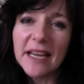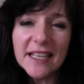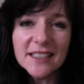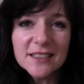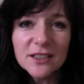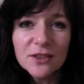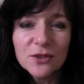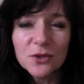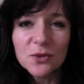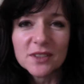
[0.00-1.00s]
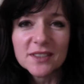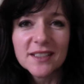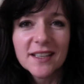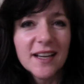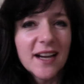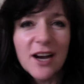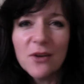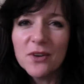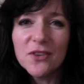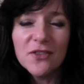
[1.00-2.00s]
And my instant thought was,
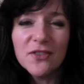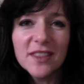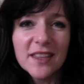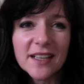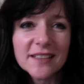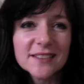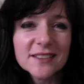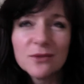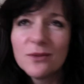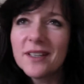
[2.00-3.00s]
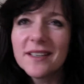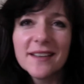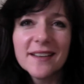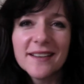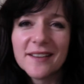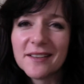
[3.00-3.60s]
I wonder if he thinks, why